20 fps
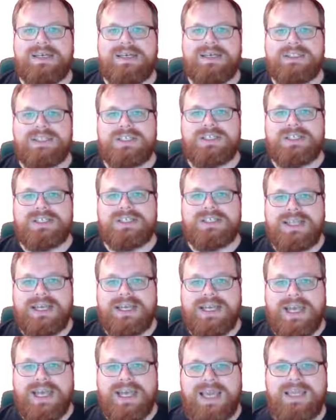Just
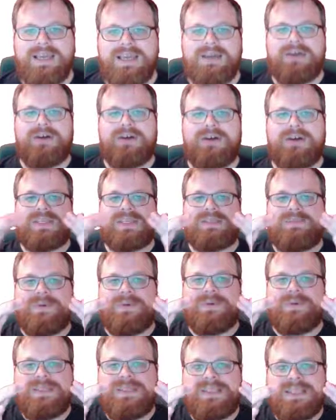take any convex
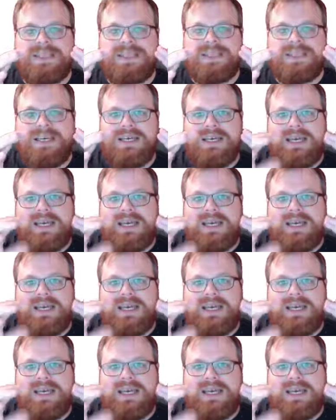point set